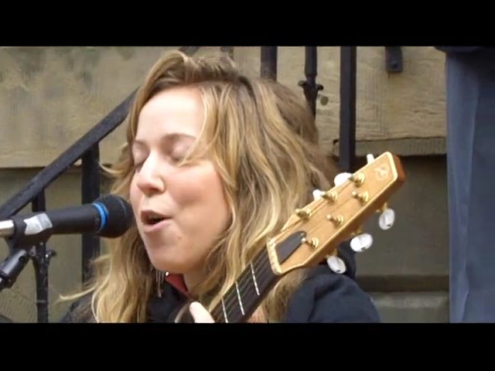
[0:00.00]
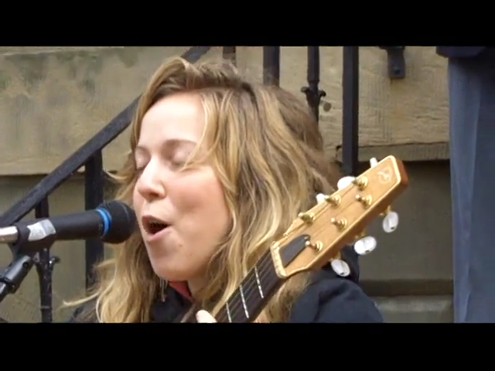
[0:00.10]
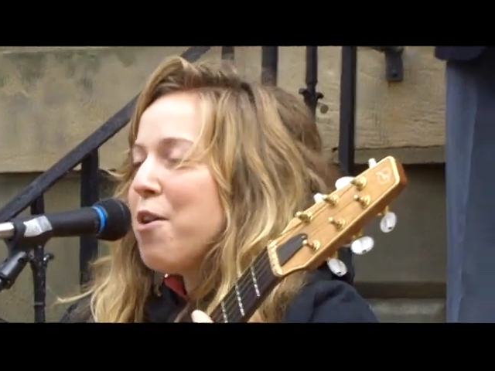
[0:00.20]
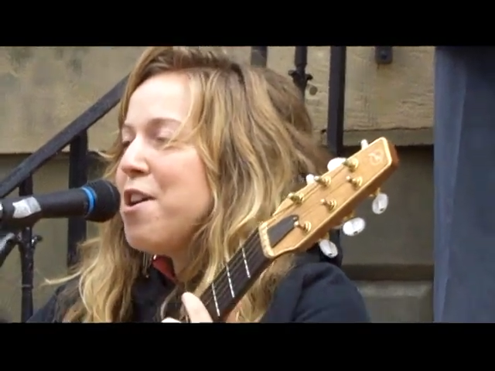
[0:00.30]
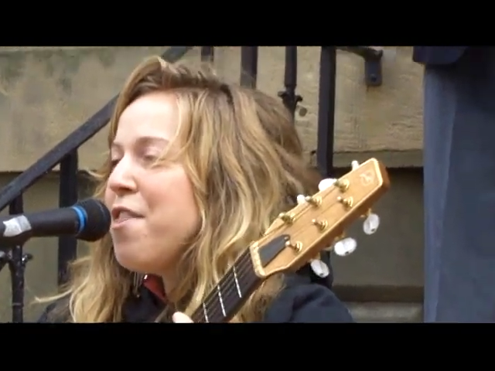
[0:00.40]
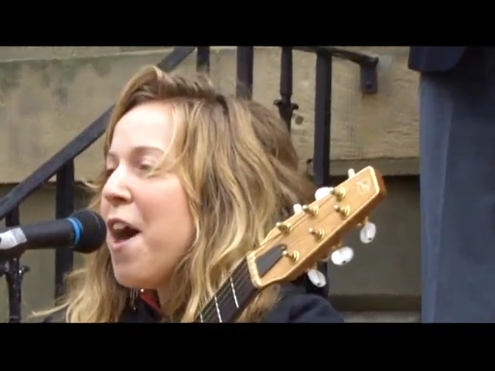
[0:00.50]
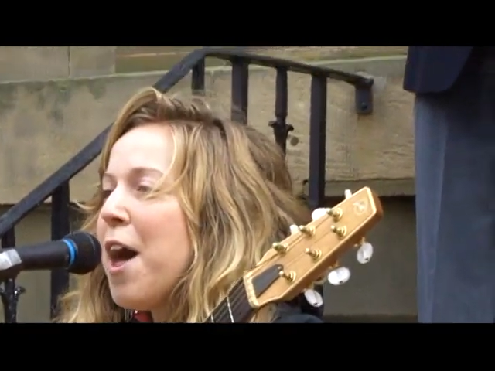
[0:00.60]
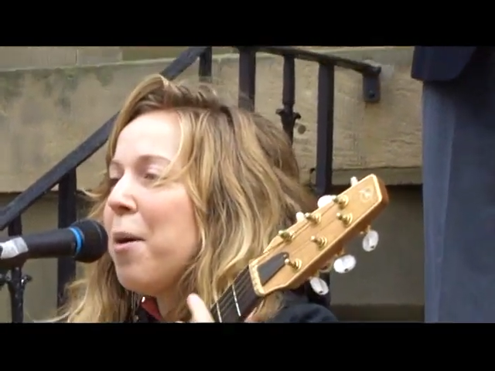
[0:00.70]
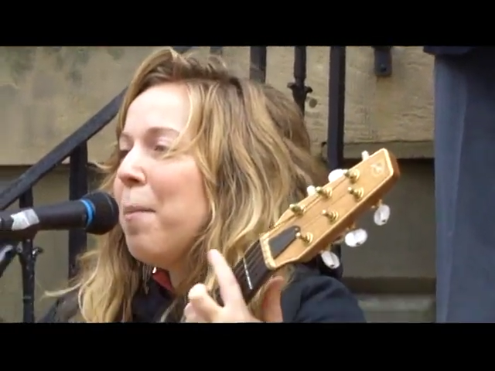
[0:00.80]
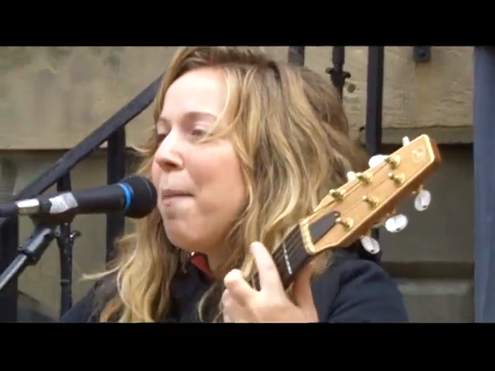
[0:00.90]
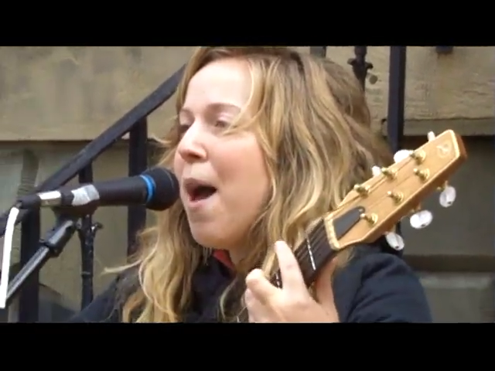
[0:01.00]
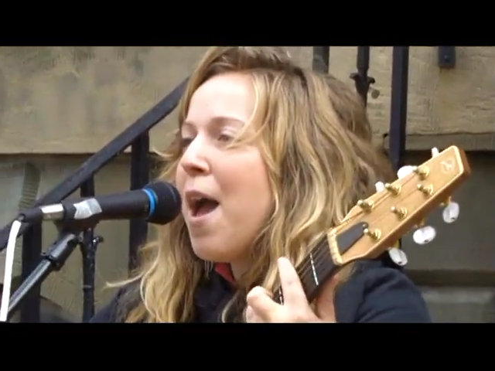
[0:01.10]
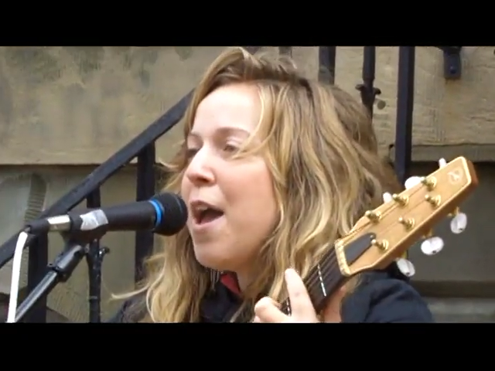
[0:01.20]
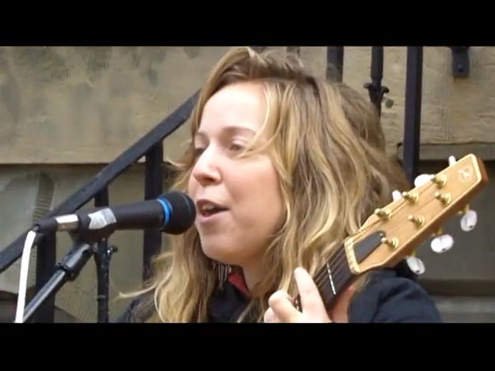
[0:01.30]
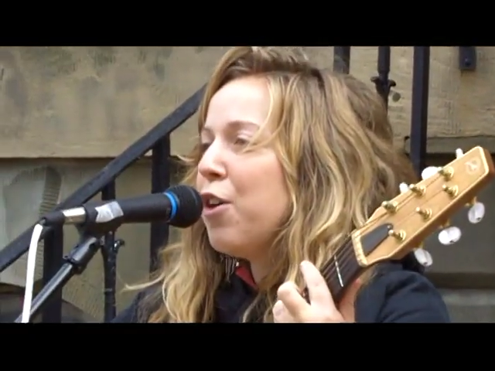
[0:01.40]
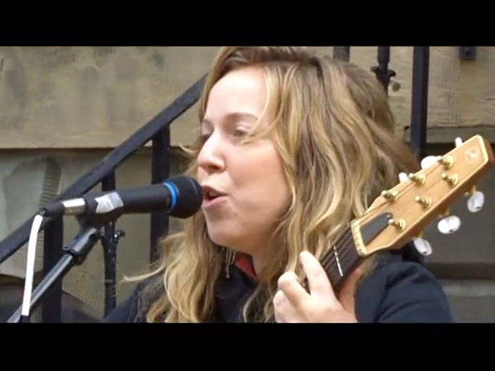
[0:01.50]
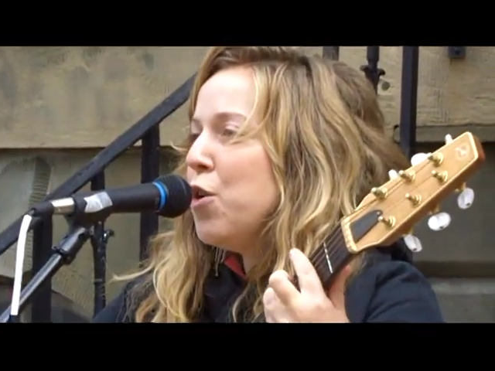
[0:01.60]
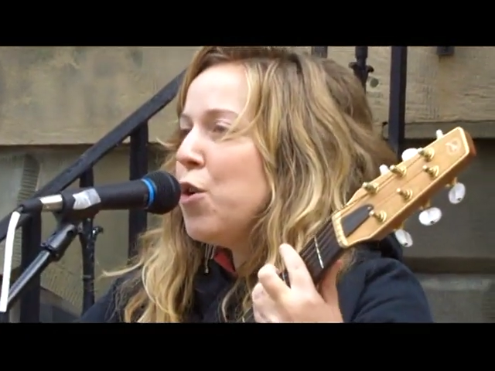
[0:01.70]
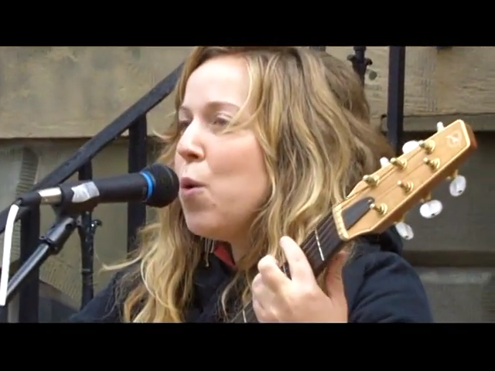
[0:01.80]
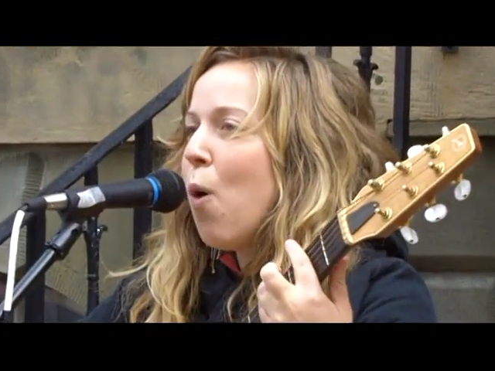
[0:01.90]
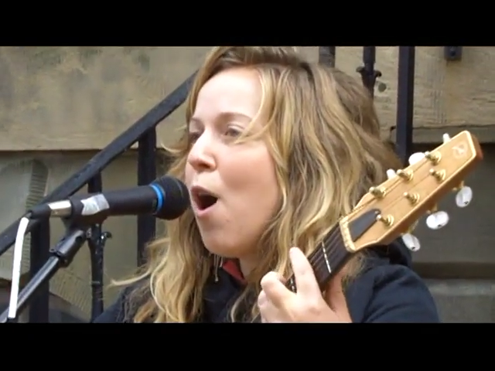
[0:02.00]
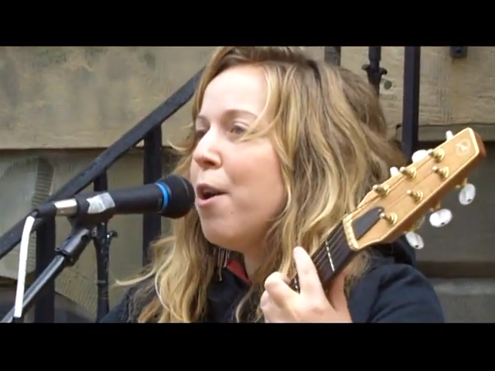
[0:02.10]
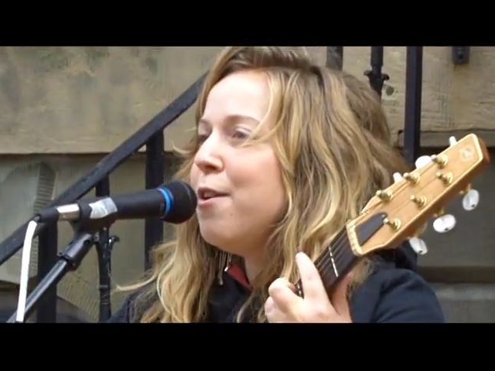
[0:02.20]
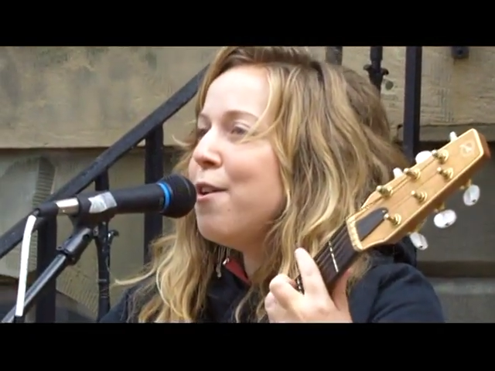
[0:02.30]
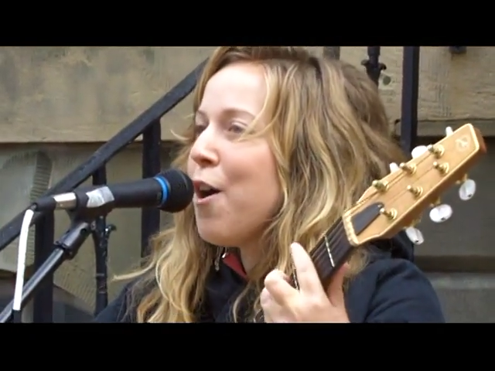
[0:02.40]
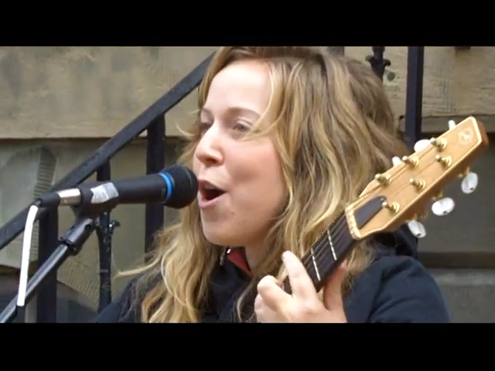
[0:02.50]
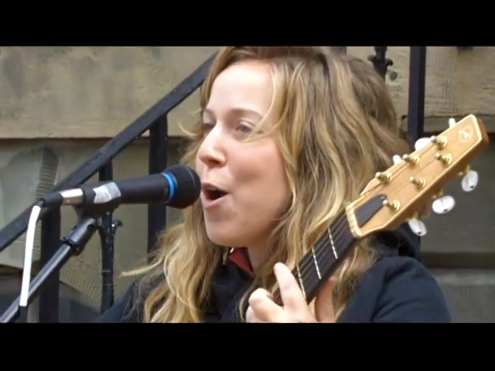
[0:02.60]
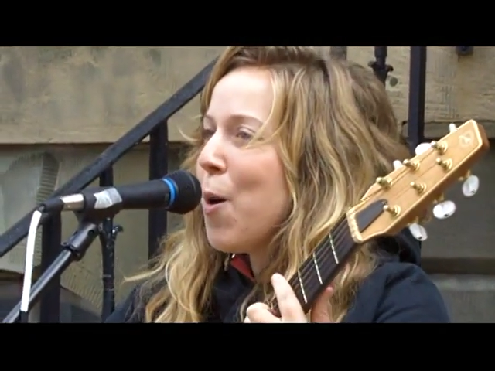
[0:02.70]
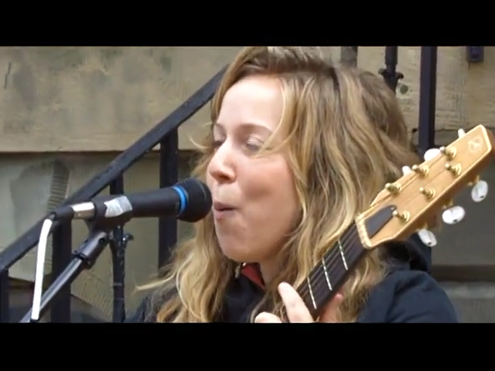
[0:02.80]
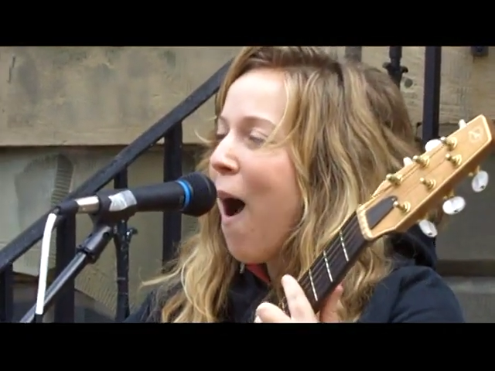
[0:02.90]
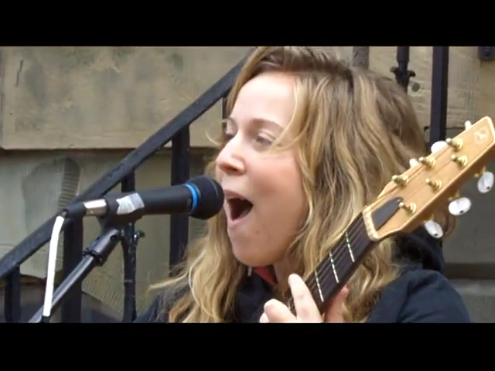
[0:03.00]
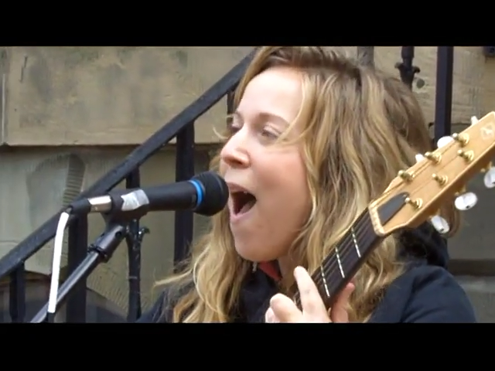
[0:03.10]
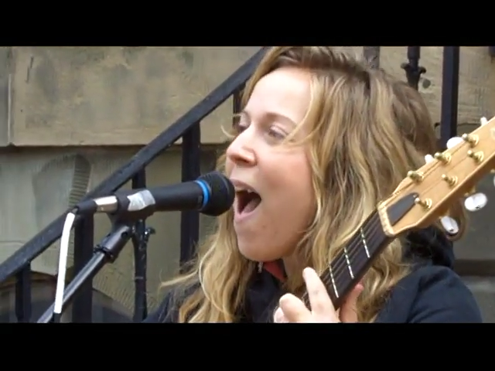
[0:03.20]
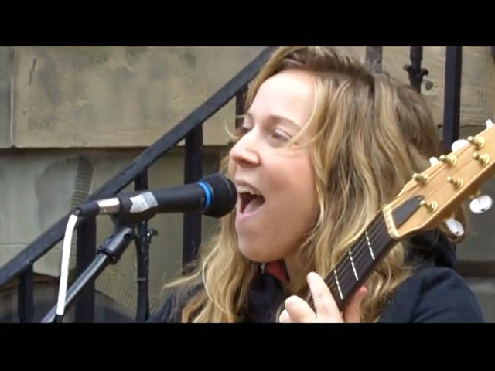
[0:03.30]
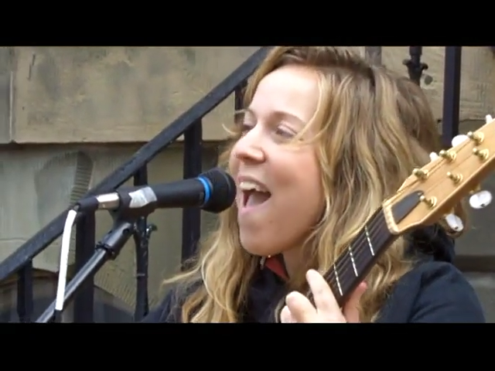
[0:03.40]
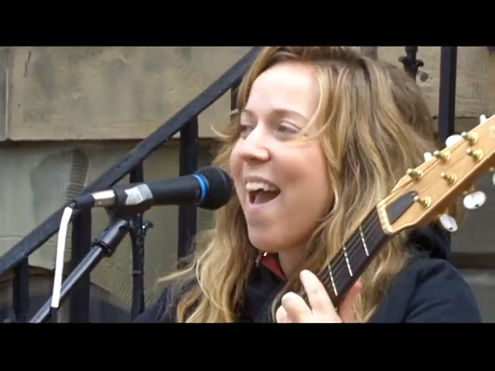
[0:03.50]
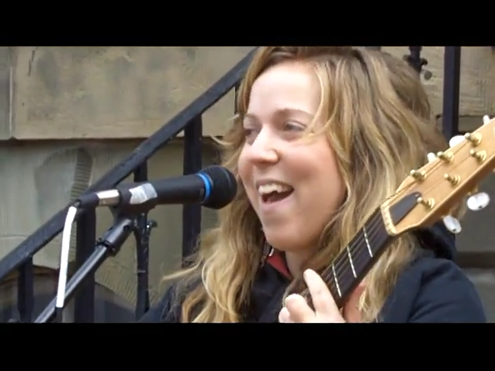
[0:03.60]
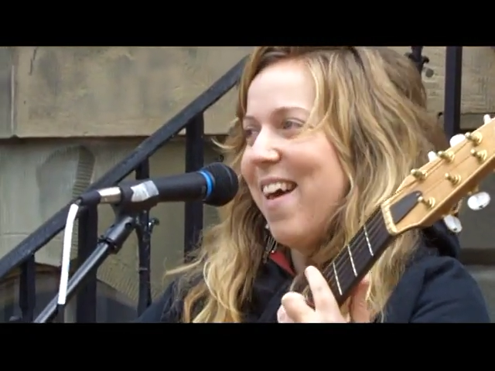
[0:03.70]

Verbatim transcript: story that'll make you wonder why